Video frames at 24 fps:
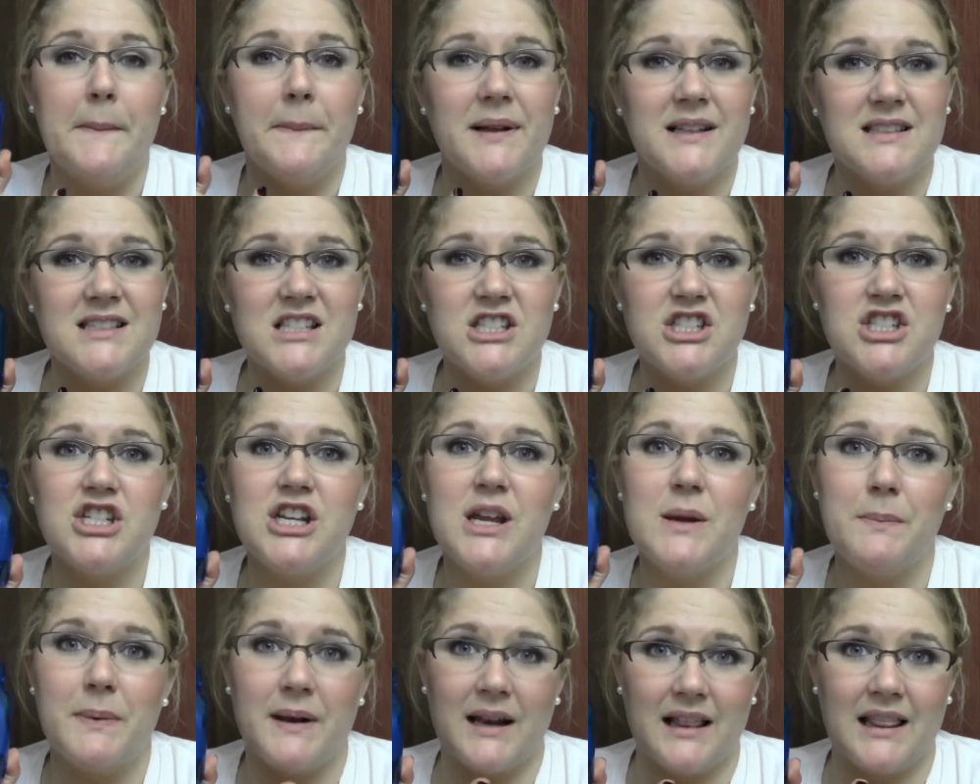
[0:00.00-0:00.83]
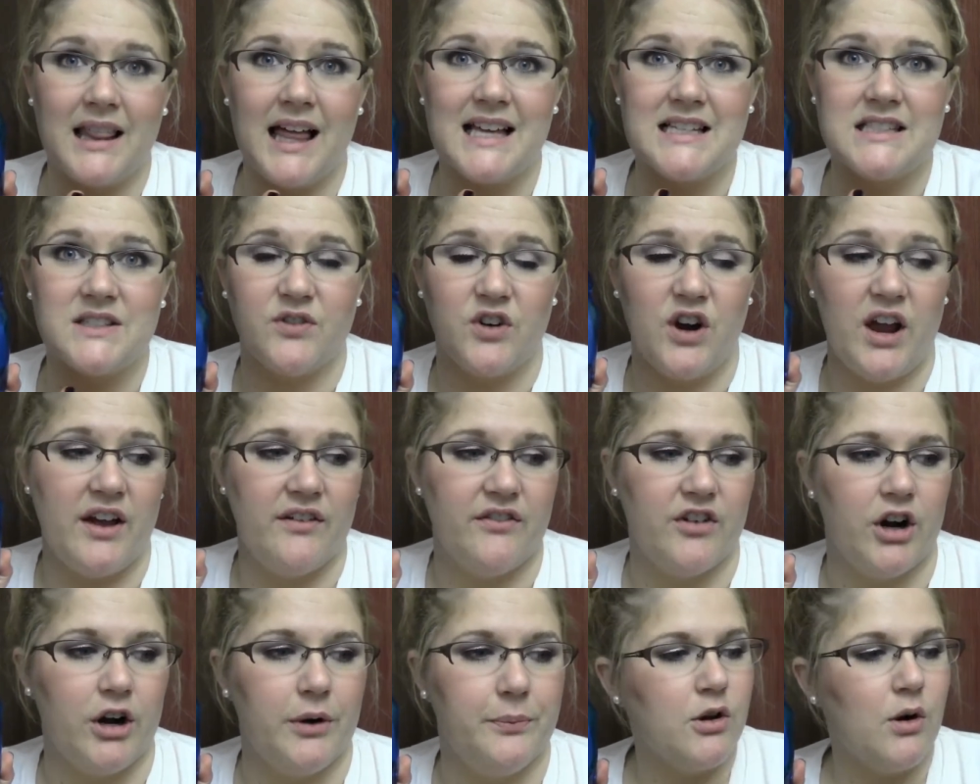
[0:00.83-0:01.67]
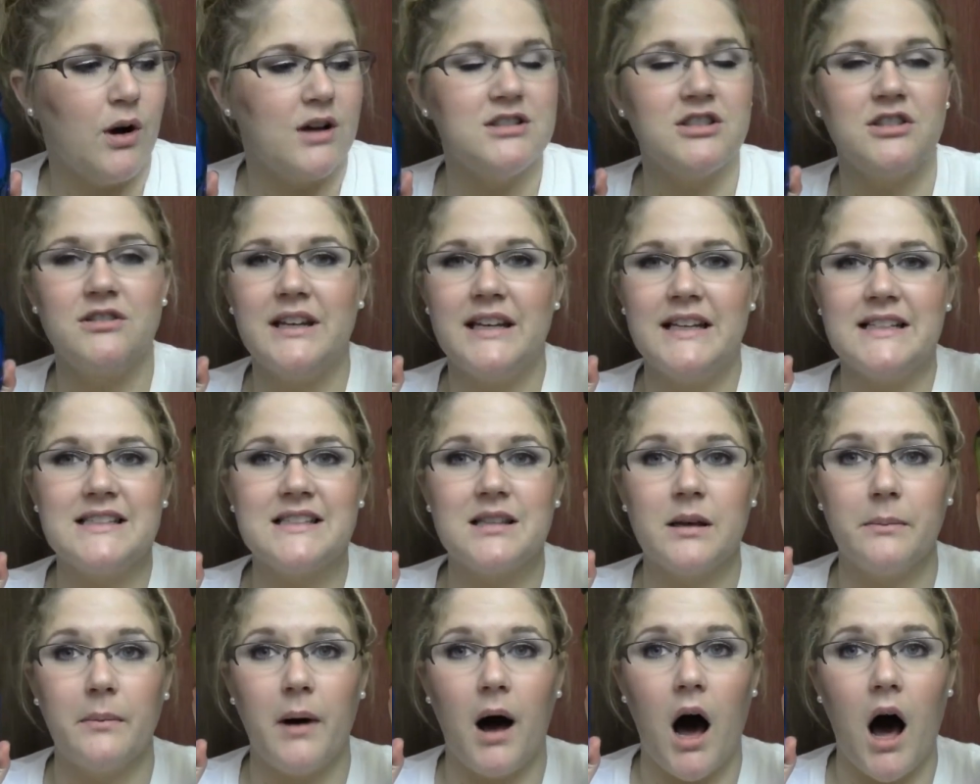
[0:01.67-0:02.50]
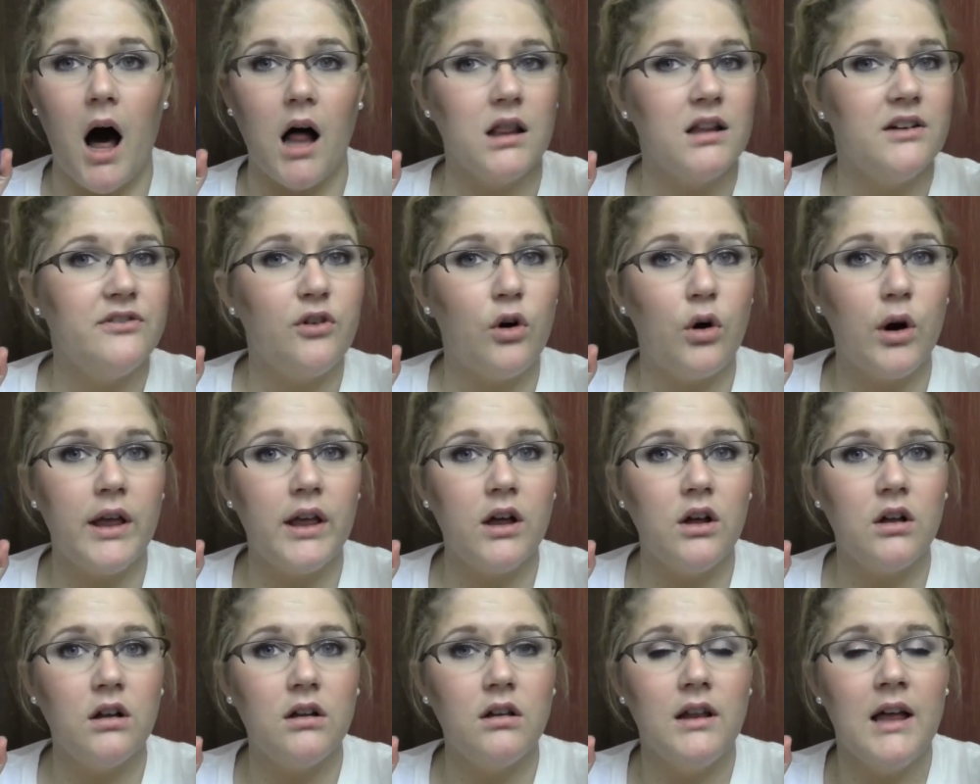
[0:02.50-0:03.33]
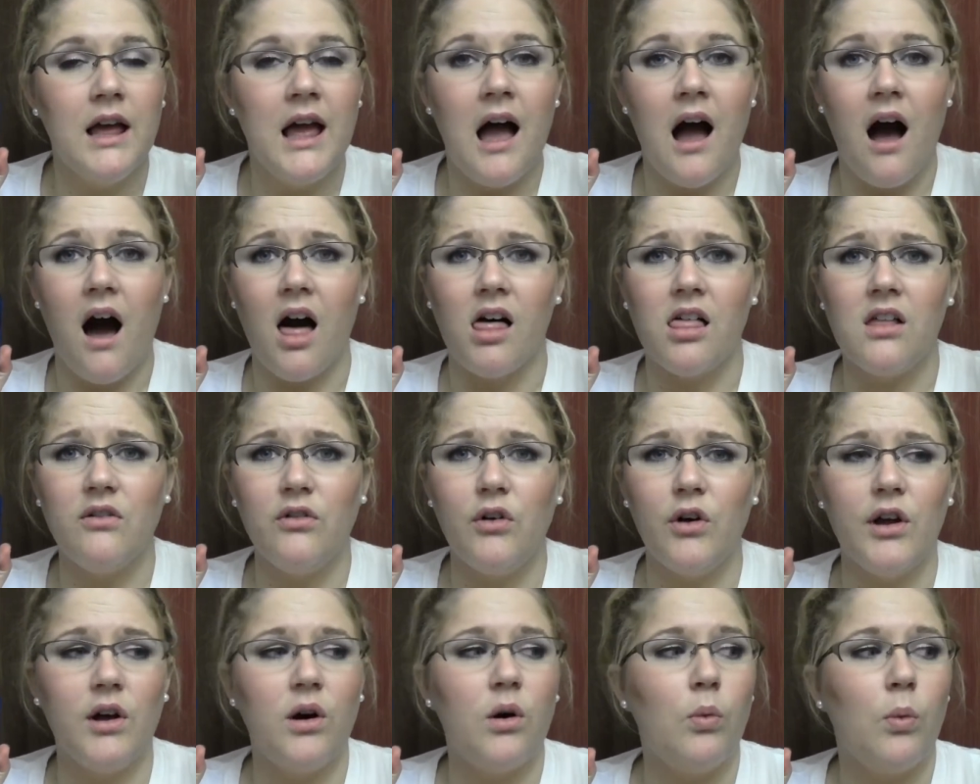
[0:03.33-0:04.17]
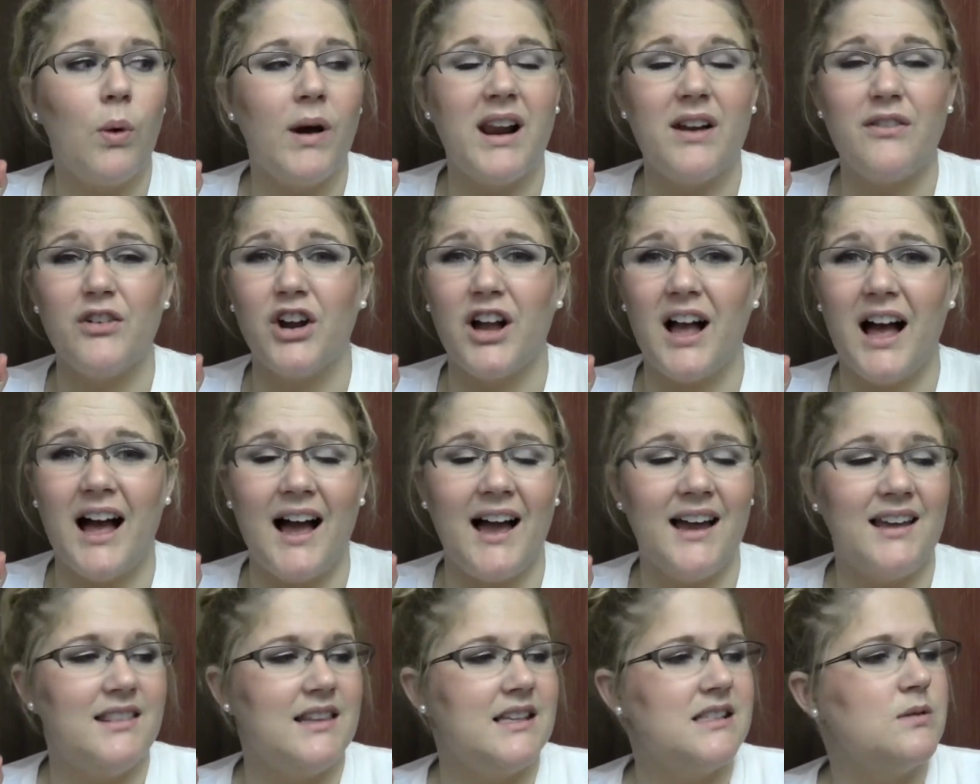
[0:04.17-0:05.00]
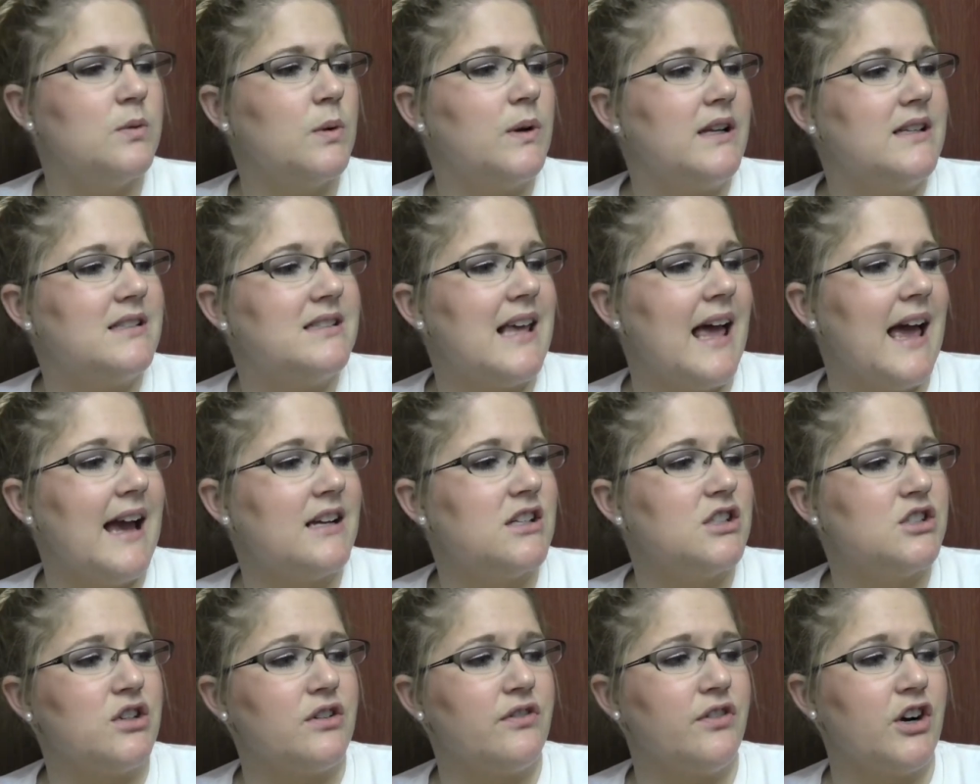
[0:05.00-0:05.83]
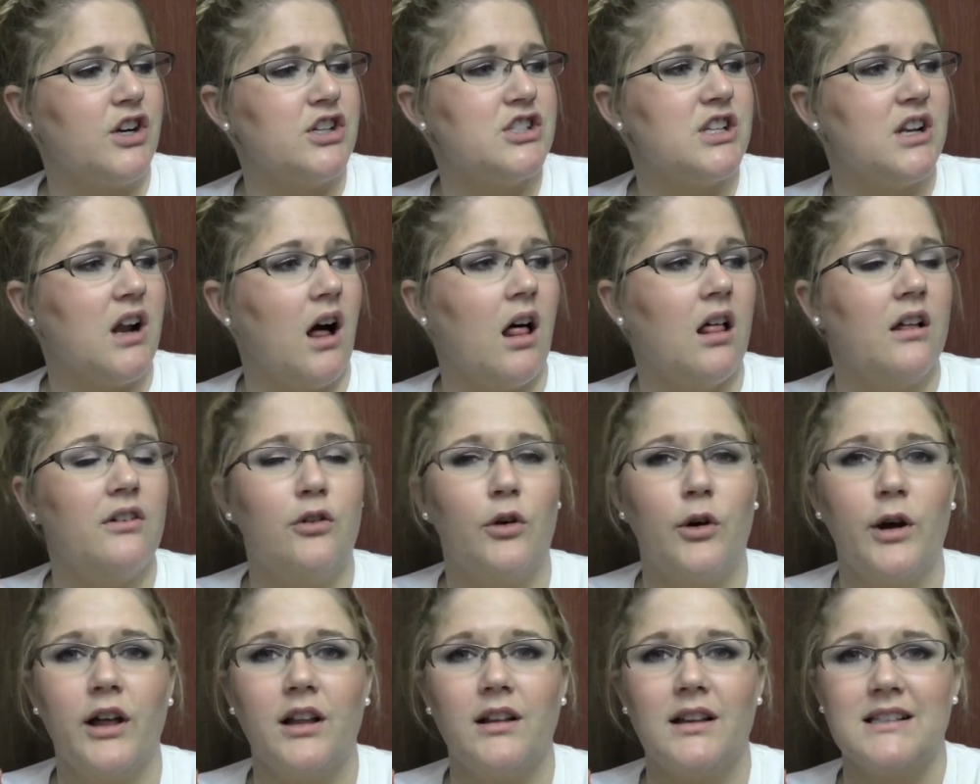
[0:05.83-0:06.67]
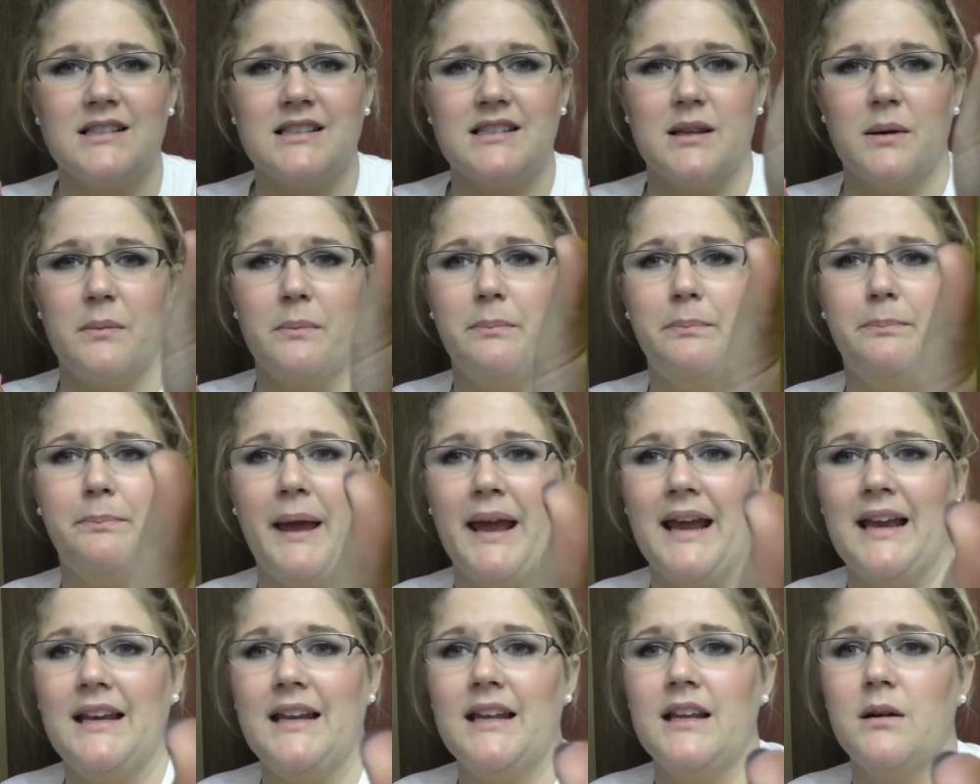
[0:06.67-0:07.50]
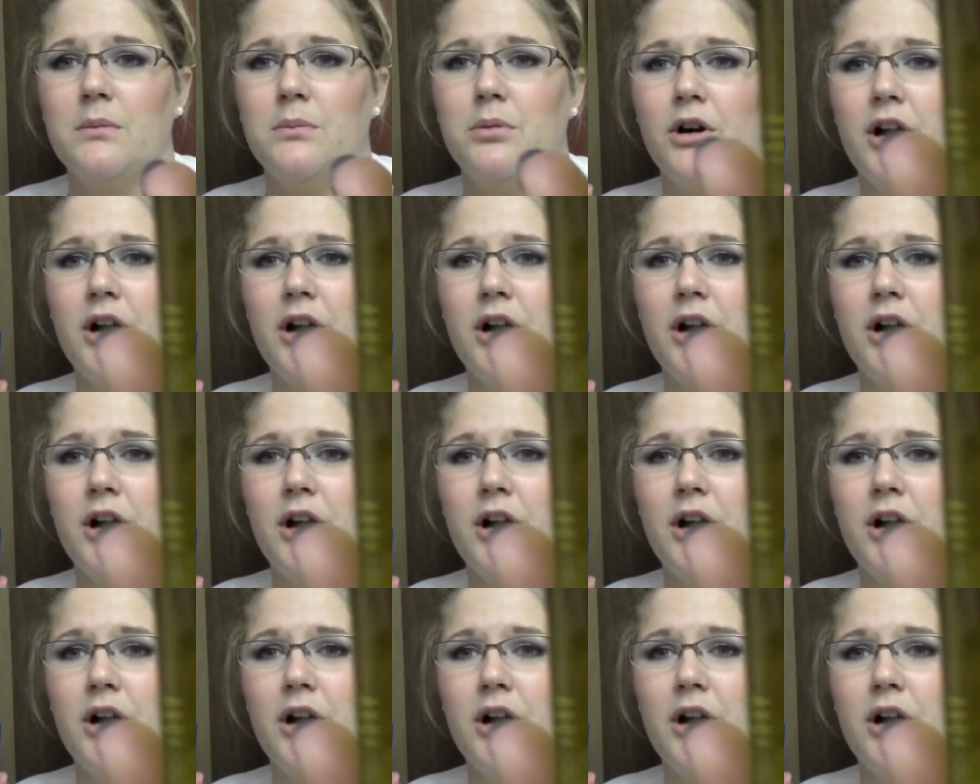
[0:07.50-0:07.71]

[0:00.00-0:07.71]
Plus it's cheap and it lasts forever. You also need some olive oil. Olive oil, whatever kind. This one is extra virgin olive oil. It's the Badia